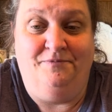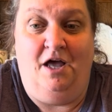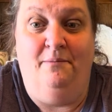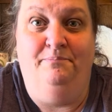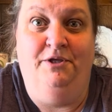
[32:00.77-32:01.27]

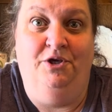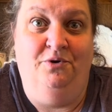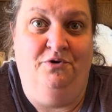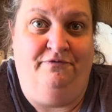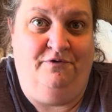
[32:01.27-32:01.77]
a
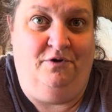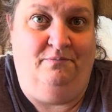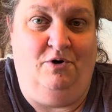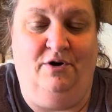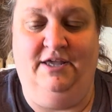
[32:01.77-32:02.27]
beautiful
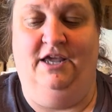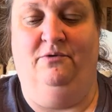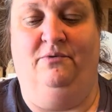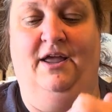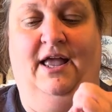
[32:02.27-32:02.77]
marquee
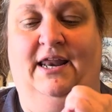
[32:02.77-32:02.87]
ring,